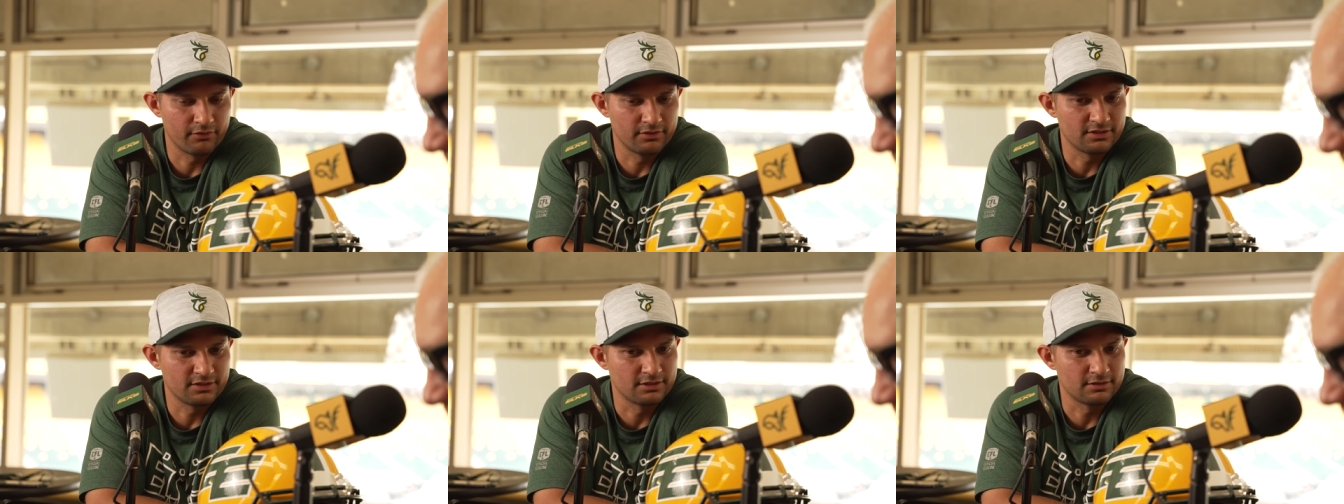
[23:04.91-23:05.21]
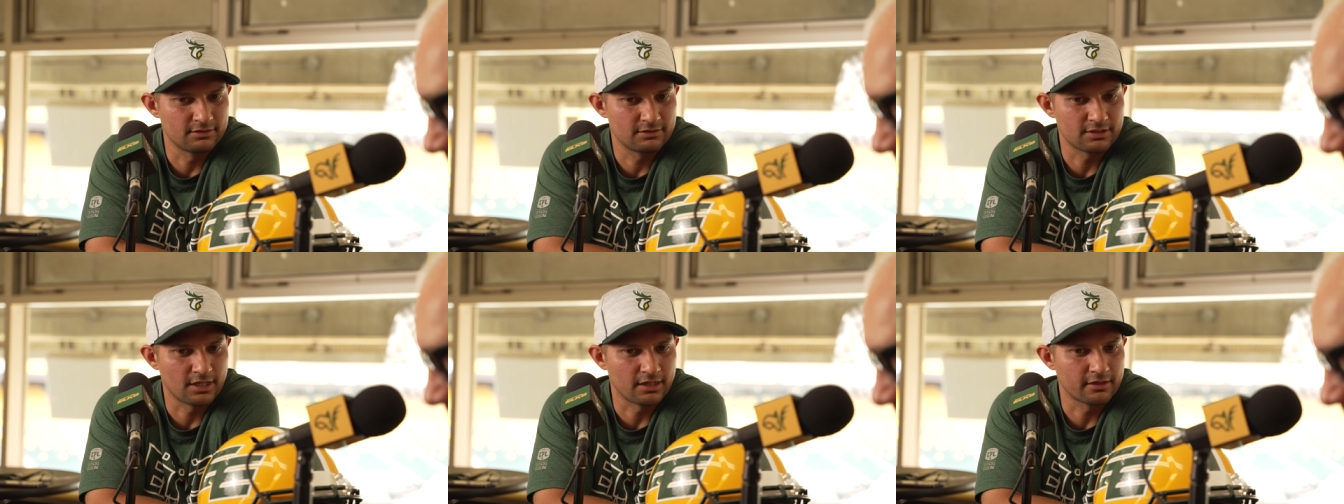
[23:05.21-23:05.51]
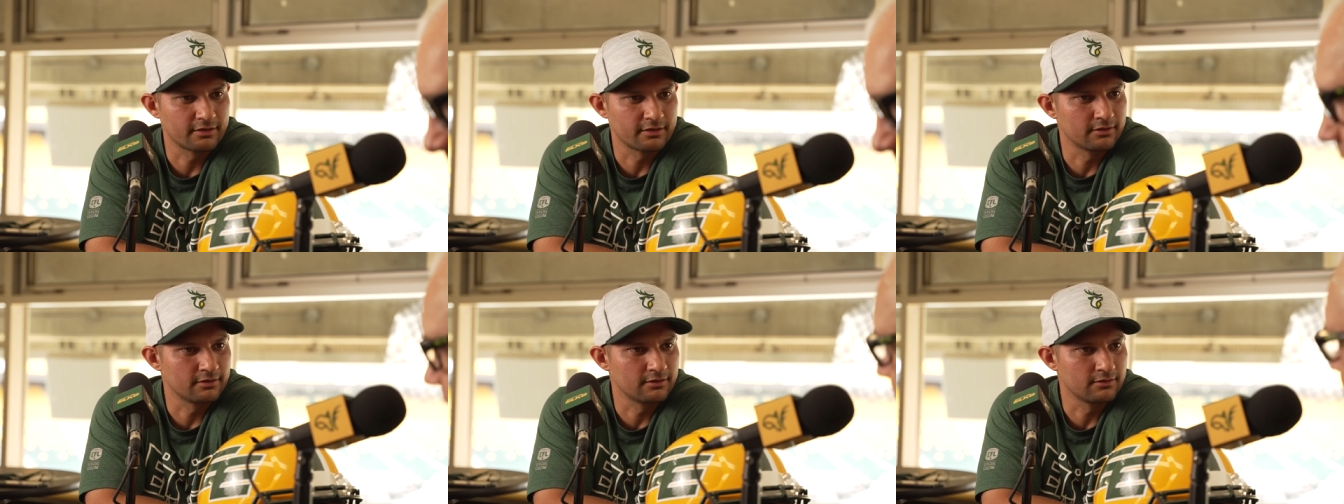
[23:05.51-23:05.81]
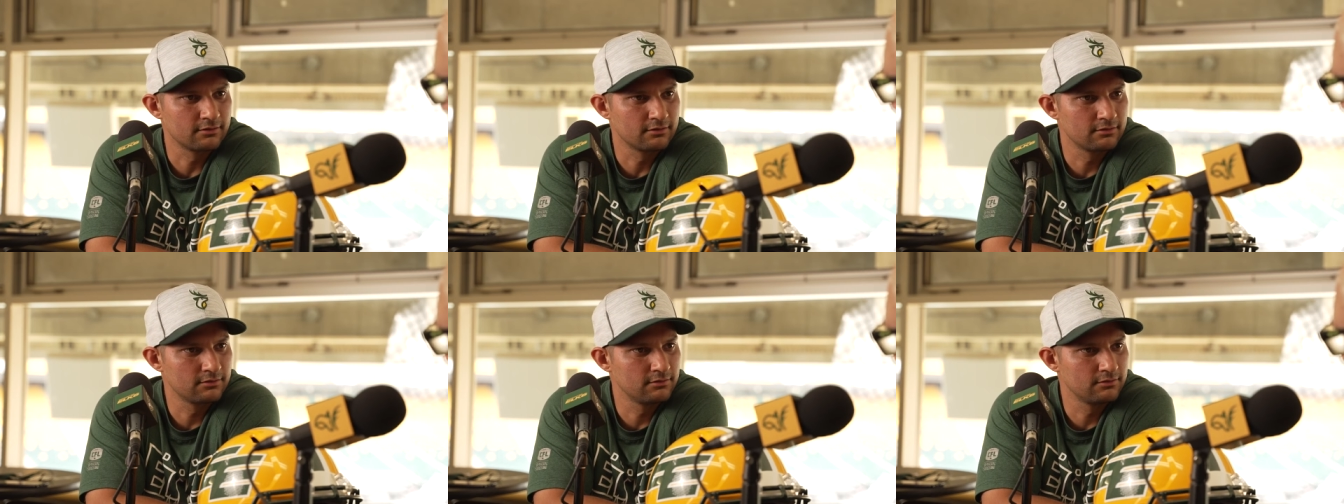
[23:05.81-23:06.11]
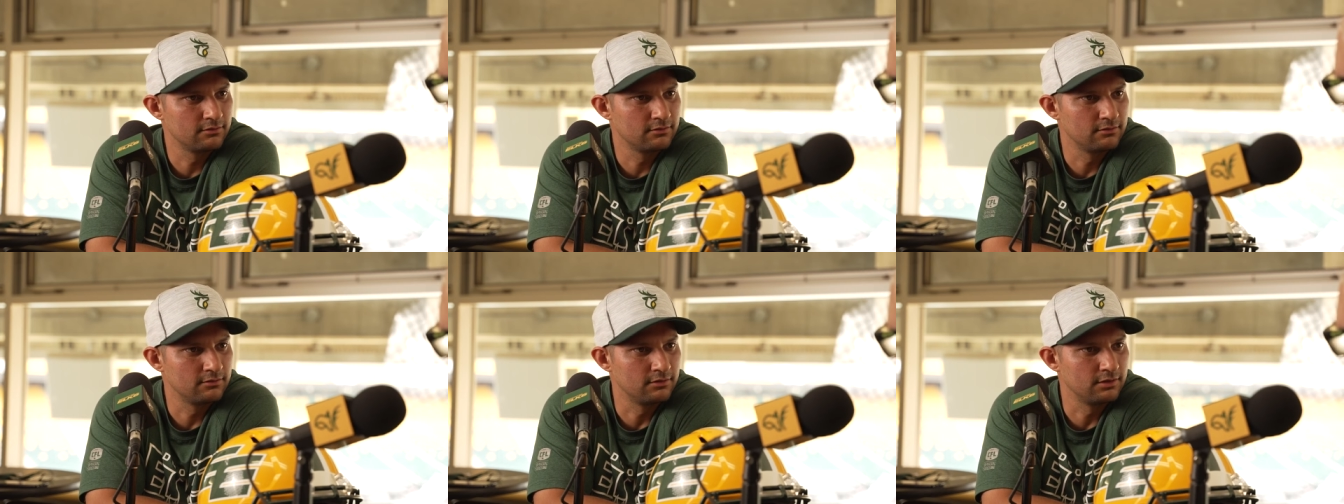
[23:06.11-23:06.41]
runs a soccer
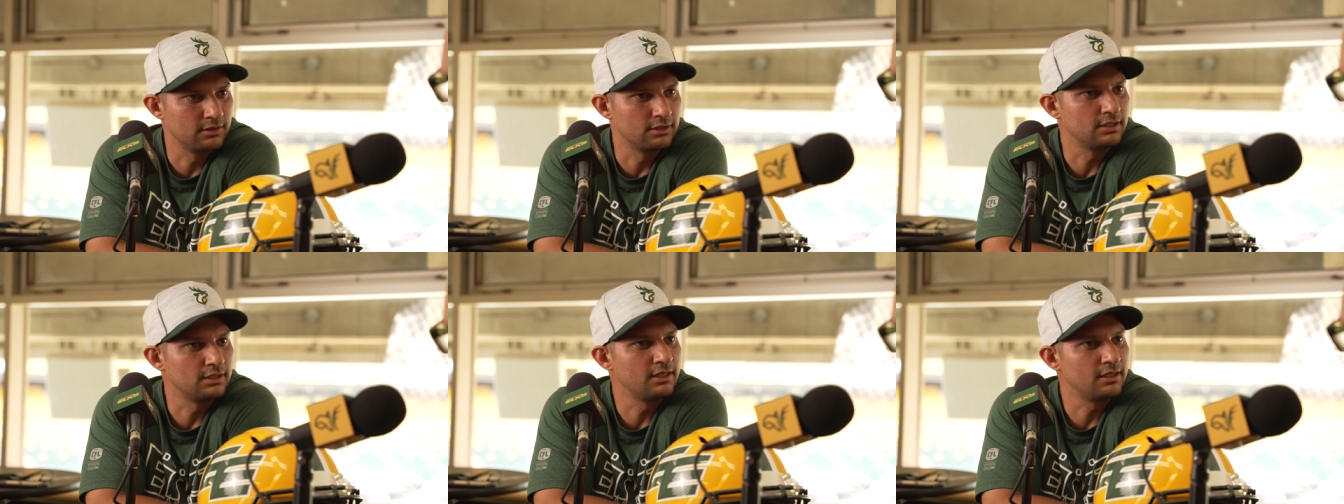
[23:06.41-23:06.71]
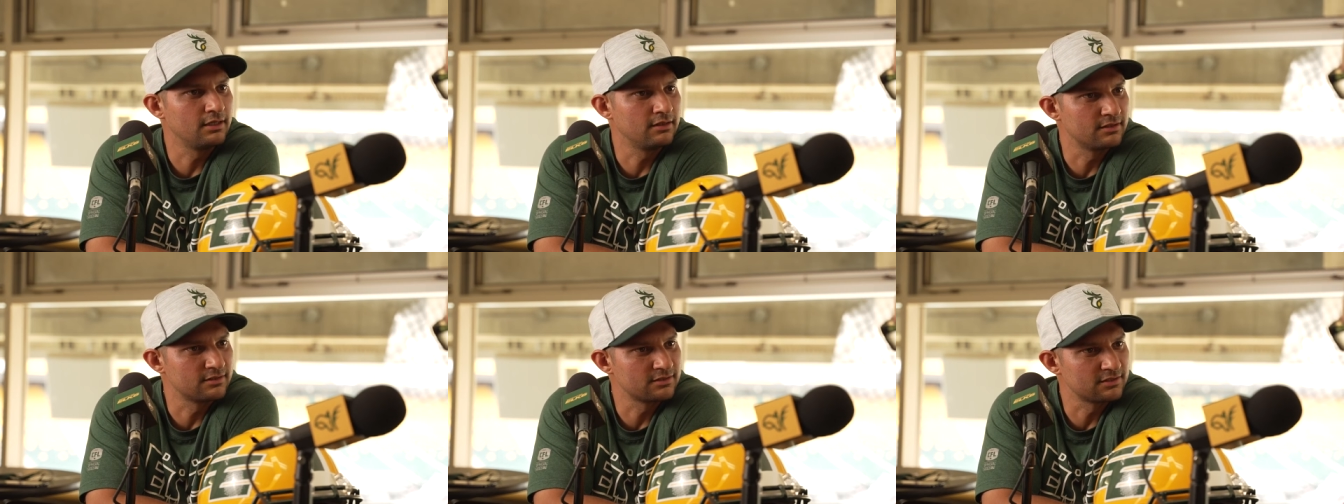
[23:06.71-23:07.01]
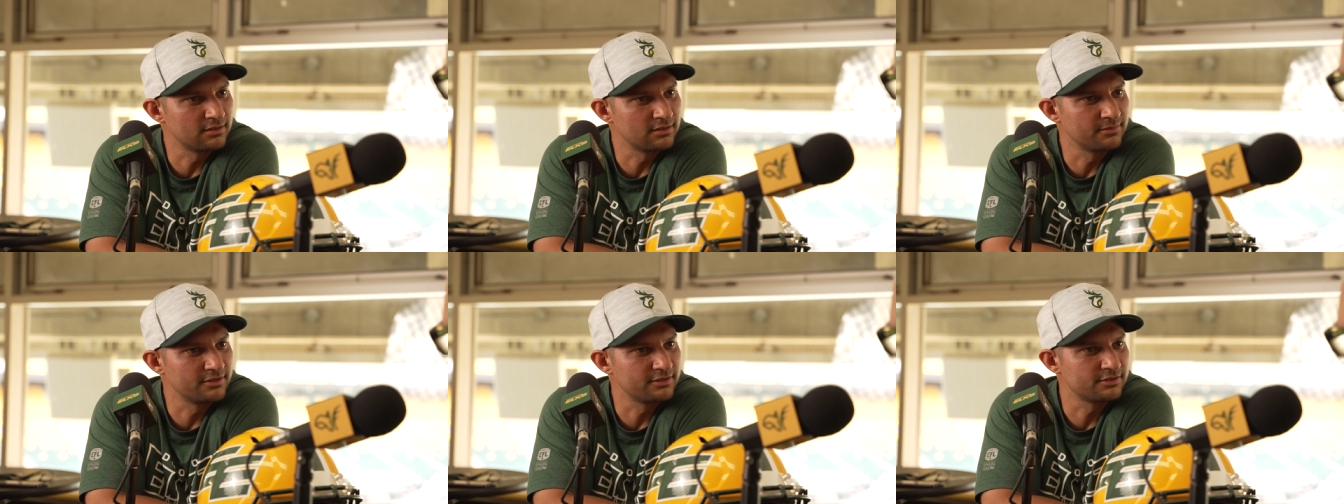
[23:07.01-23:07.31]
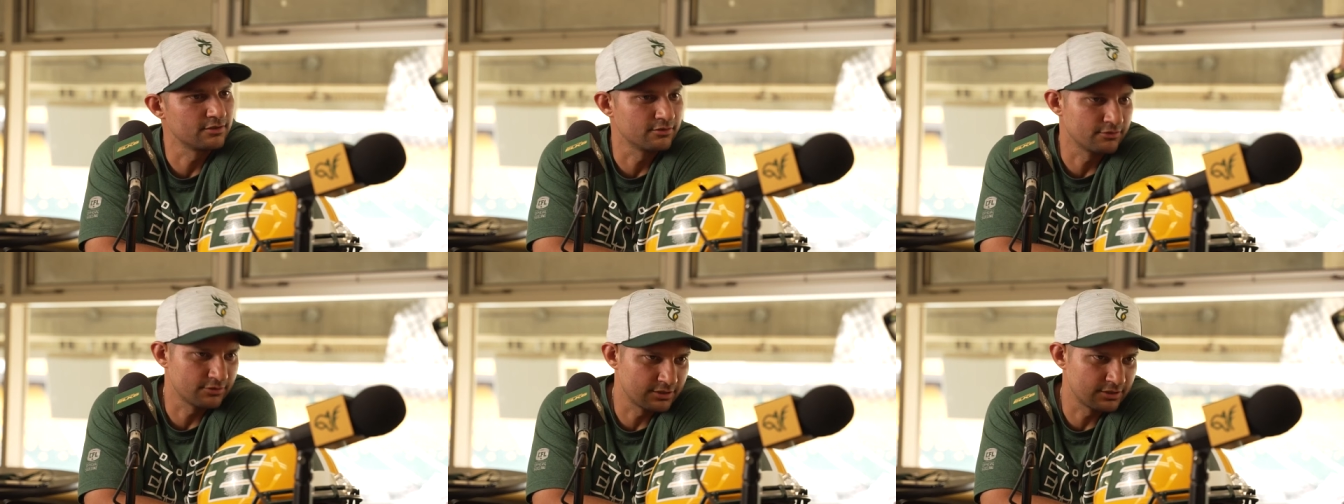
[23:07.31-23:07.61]
league in the summer, so